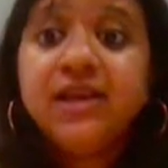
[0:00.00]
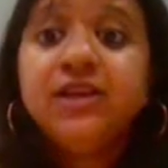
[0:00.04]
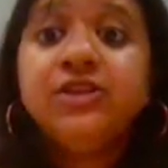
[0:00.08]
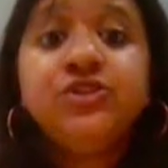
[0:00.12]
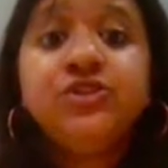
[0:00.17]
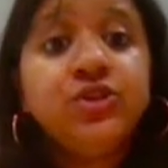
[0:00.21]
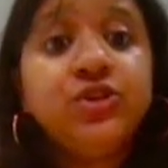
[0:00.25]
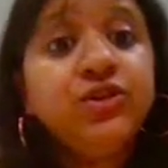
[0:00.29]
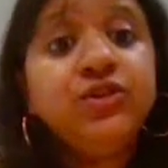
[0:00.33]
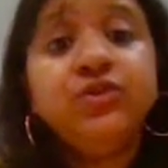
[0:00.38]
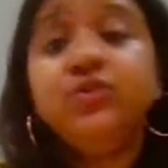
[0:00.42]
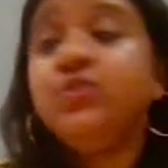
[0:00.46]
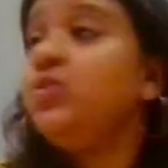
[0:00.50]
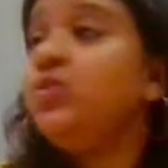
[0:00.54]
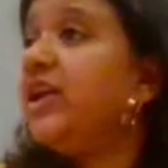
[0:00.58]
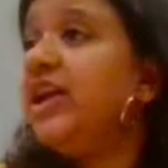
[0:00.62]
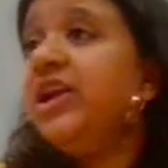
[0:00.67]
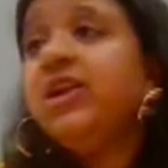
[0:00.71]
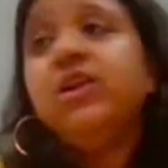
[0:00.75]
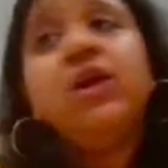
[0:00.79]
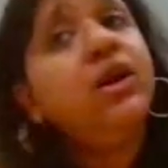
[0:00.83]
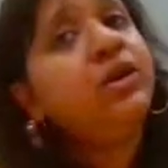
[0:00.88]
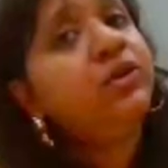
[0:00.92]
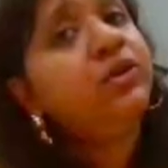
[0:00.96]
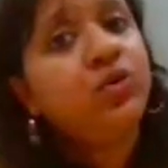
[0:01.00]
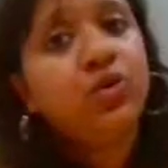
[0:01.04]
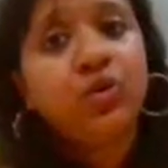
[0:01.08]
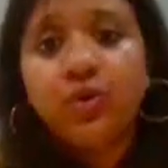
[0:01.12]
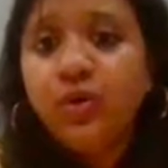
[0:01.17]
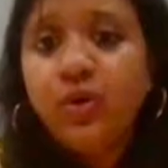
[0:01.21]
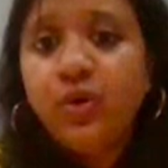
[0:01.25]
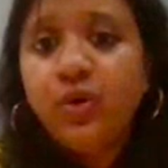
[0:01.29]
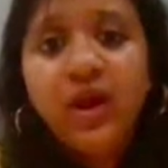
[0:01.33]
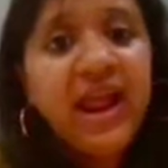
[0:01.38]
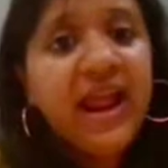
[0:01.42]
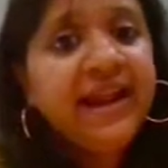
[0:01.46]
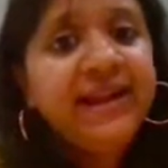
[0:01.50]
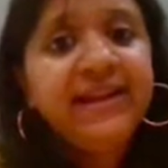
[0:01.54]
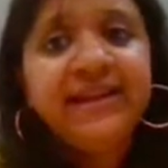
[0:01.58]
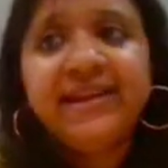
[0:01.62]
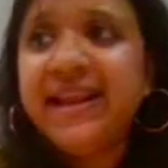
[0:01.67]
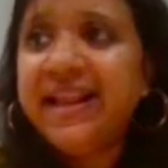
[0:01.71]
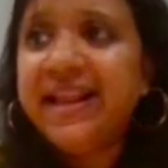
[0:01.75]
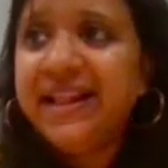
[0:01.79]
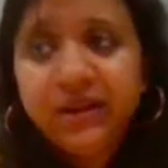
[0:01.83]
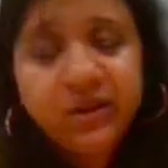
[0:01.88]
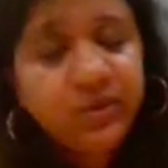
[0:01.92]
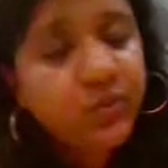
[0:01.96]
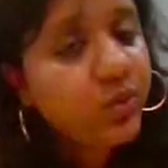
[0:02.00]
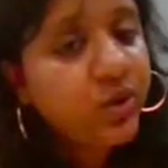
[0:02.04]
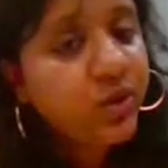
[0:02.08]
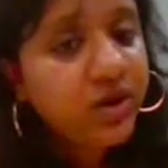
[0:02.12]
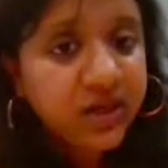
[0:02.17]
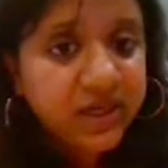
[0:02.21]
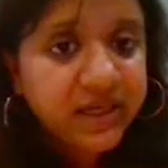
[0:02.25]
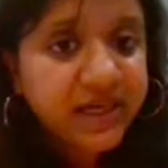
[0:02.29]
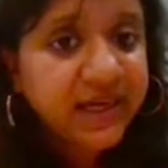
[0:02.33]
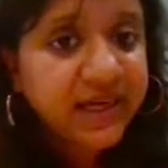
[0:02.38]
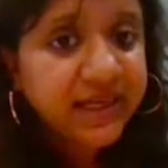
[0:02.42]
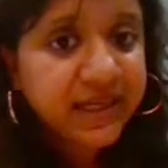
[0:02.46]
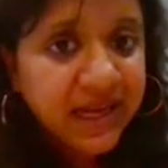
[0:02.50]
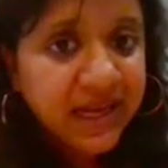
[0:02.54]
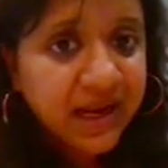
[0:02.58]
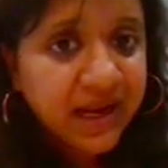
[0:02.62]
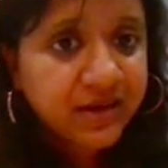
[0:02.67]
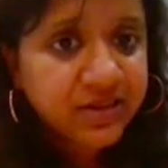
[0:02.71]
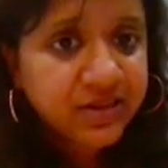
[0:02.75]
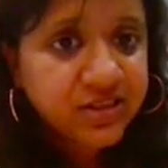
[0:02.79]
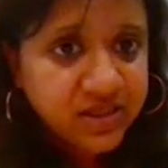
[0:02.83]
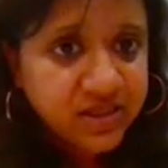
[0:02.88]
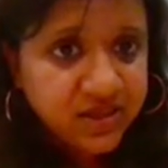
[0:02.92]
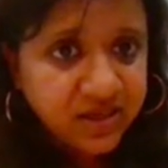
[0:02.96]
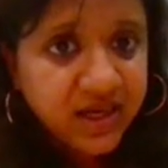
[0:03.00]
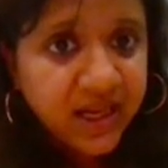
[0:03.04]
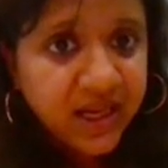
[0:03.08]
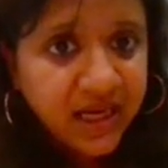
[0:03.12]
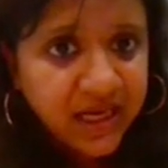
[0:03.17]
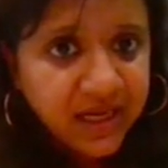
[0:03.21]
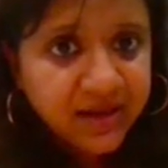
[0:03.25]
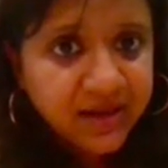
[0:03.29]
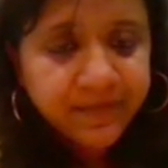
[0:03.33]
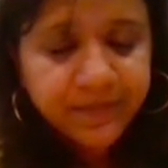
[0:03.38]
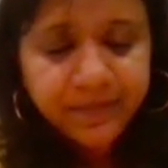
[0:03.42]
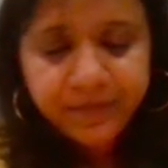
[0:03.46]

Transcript: So you cannot go and tell the world at large, right?